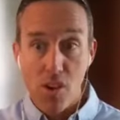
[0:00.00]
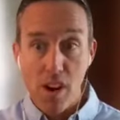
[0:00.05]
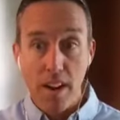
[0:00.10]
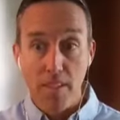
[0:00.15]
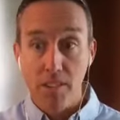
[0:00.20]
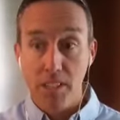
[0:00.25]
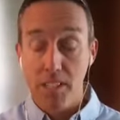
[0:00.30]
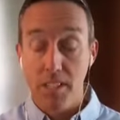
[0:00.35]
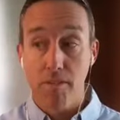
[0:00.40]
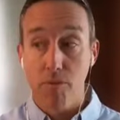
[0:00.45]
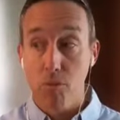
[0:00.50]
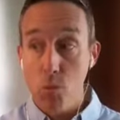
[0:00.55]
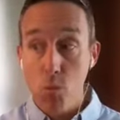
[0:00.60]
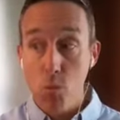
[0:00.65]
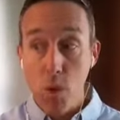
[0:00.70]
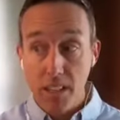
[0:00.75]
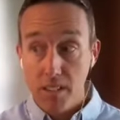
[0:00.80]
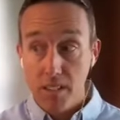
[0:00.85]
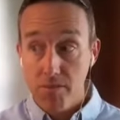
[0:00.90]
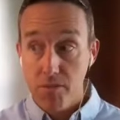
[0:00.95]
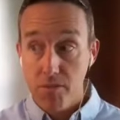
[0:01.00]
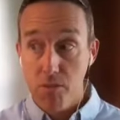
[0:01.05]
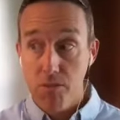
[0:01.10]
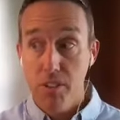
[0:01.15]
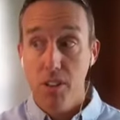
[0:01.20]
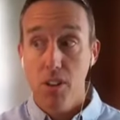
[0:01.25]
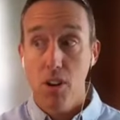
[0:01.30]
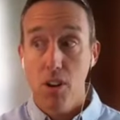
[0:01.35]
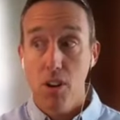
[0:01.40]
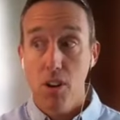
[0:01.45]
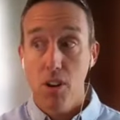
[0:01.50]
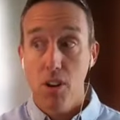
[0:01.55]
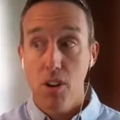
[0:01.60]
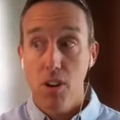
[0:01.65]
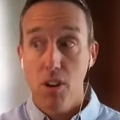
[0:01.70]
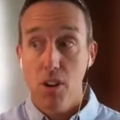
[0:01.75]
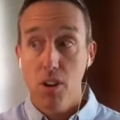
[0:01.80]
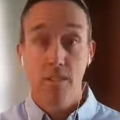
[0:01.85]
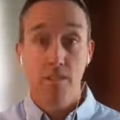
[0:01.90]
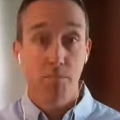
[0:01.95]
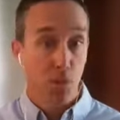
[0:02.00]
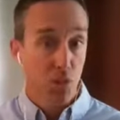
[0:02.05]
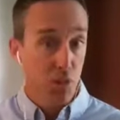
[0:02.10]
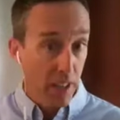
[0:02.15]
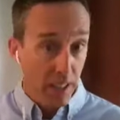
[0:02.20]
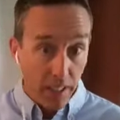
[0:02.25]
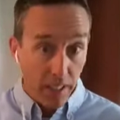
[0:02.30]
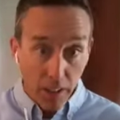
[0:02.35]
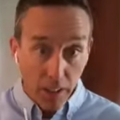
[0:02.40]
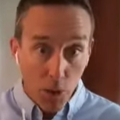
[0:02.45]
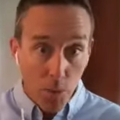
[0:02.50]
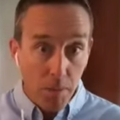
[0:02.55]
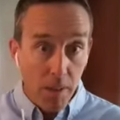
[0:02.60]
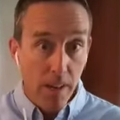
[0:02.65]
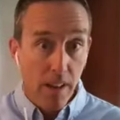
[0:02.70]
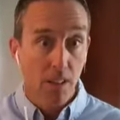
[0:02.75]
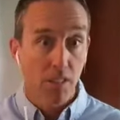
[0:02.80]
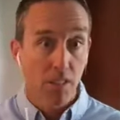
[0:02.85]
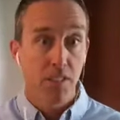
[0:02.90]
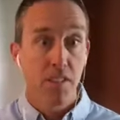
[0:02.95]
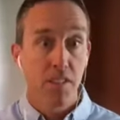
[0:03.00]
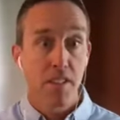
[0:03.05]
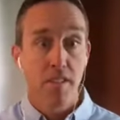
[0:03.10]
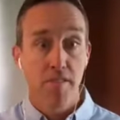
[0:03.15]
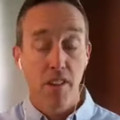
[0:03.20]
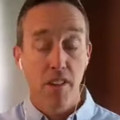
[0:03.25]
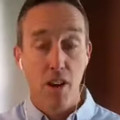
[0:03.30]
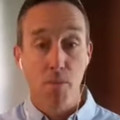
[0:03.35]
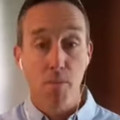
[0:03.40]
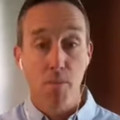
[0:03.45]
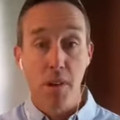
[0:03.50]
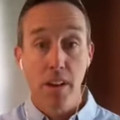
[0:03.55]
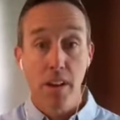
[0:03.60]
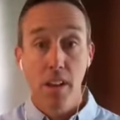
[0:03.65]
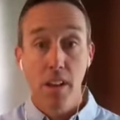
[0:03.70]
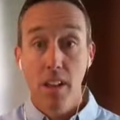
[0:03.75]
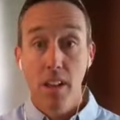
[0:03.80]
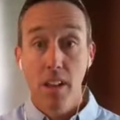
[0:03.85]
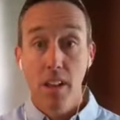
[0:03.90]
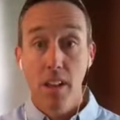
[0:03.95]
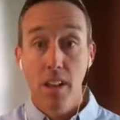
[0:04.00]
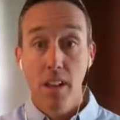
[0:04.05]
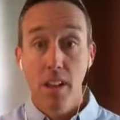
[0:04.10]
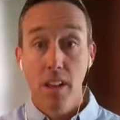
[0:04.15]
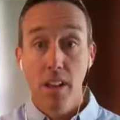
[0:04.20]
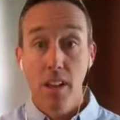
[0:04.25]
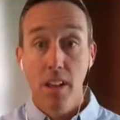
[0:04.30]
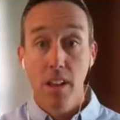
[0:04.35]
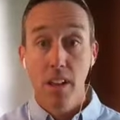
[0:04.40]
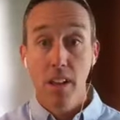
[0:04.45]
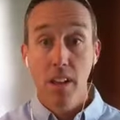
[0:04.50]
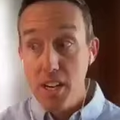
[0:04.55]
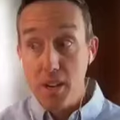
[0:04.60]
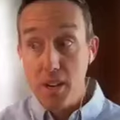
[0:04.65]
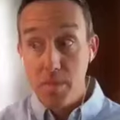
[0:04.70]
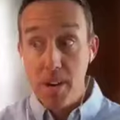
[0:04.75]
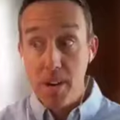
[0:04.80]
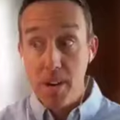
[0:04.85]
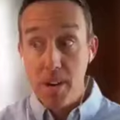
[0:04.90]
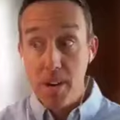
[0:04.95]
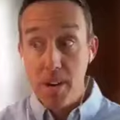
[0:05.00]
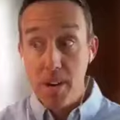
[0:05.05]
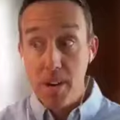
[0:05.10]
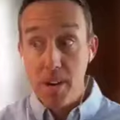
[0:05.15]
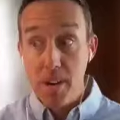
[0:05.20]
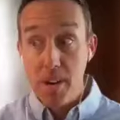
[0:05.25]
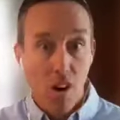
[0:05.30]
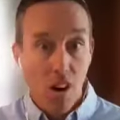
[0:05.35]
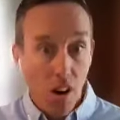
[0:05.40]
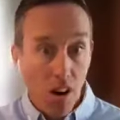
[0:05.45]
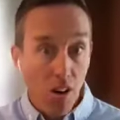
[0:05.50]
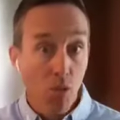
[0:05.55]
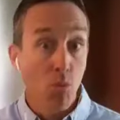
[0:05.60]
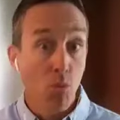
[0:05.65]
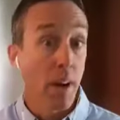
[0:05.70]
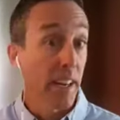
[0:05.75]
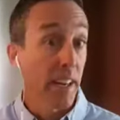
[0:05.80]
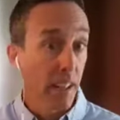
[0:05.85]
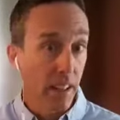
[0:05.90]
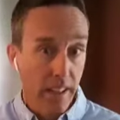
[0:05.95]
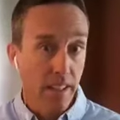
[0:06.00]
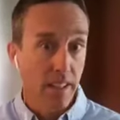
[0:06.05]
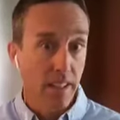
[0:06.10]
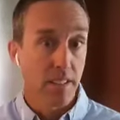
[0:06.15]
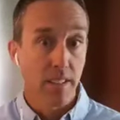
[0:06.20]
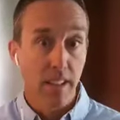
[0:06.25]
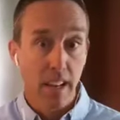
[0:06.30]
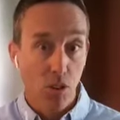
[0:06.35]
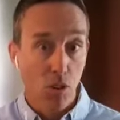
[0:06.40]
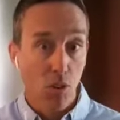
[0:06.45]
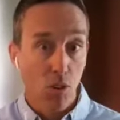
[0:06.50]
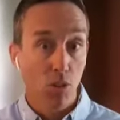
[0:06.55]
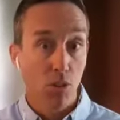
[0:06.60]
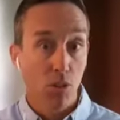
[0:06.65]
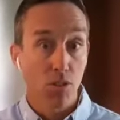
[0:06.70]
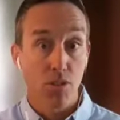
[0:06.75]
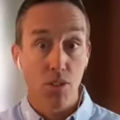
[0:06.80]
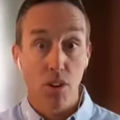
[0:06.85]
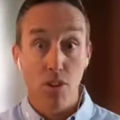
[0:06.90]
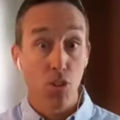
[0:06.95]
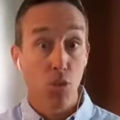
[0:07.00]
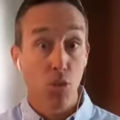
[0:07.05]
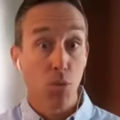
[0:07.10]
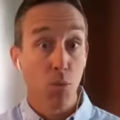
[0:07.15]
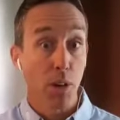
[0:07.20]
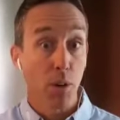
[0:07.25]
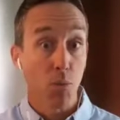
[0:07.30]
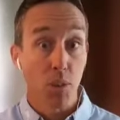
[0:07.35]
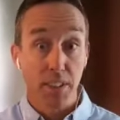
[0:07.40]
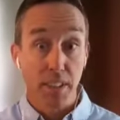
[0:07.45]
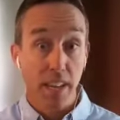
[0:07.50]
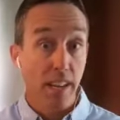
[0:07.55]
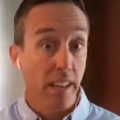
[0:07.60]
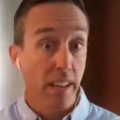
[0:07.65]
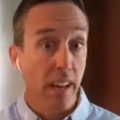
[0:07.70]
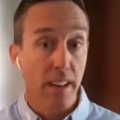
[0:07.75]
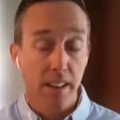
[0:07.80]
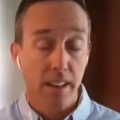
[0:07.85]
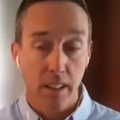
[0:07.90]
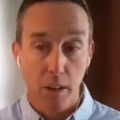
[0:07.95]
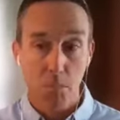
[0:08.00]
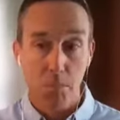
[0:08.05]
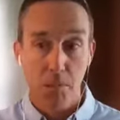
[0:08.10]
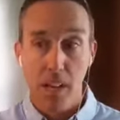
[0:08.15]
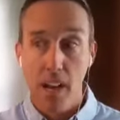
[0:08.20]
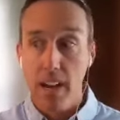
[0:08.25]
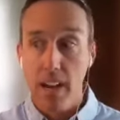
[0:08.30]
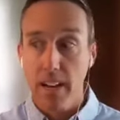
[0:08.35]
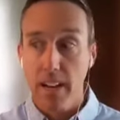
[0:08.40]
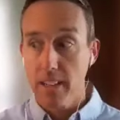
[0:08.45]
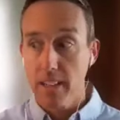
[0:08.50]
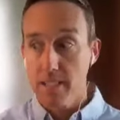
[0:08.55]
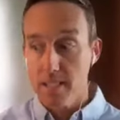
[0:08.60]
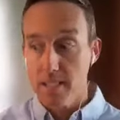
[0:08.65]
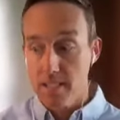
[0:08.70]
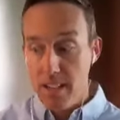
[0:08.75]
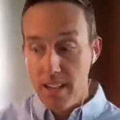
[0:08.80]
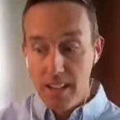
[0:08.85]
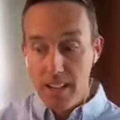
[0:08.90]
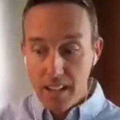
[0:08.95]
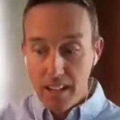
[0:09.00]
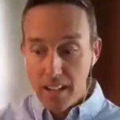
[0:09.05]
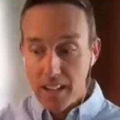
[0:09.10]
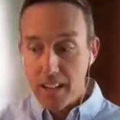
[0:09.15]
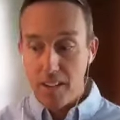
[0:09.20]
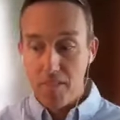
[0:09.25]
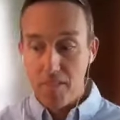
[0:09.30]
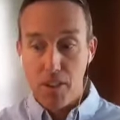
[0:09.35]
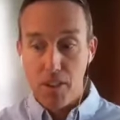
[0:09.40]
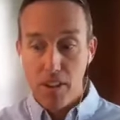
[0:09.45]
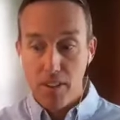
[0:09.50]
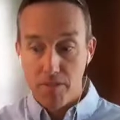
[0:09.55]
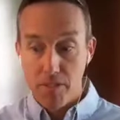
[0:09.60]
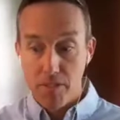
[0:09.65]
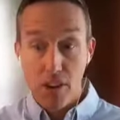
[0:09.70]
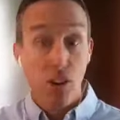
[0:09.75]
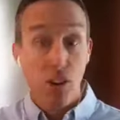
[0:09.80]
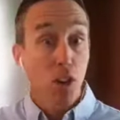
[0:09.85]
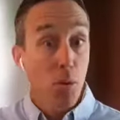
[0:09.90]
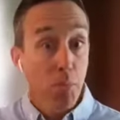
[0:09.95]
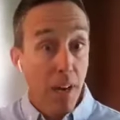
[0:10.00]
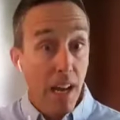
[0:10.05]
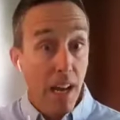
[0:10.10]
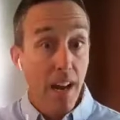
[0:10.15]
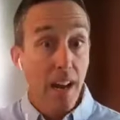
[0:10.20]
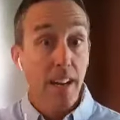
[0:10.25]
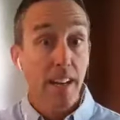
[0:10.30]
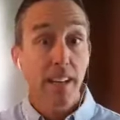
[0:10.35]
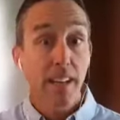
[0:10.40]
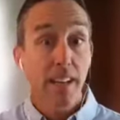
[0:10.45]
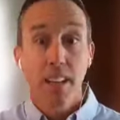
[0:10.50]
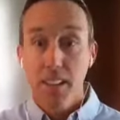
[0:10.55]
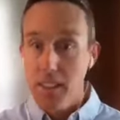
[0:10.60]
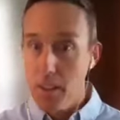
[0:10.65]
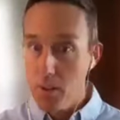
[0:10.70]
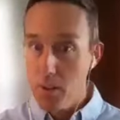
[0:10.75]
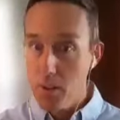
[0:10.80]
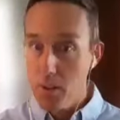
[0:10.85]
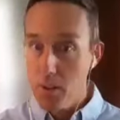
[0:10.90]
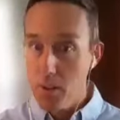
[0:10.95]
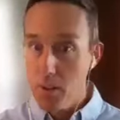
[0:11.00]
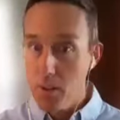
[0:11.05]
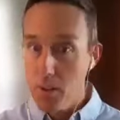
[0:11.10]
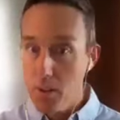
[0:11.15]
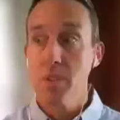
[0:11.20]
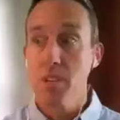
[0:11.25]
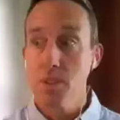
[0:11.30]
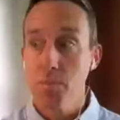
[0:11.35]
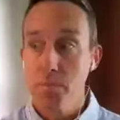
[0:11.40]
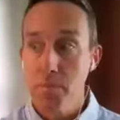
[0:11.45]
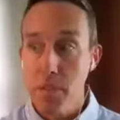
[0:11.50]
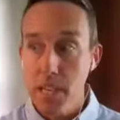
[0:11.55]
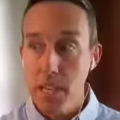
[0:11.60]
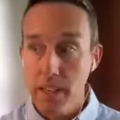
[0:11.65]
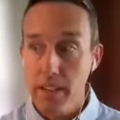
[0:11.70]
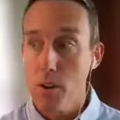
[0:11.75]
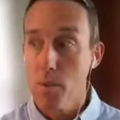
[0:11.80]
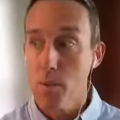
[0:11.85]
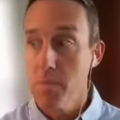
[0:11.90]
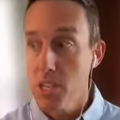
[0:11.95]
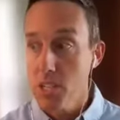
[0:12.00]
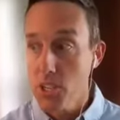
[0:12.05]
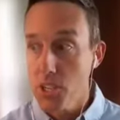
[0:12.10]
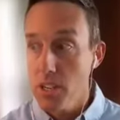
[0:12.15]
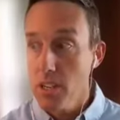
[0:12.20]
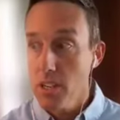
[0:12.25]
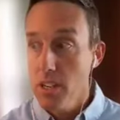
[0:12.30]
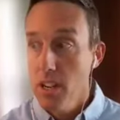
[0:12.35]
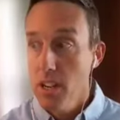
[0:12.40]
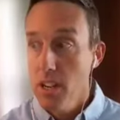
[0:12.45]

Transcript: Obviously, if we want to fulfill our mission of protecting human health and the environment, we need to make sure our regulated stakeholders are doing what they can to comply. Because if they're complying, then we should be meeting our mission.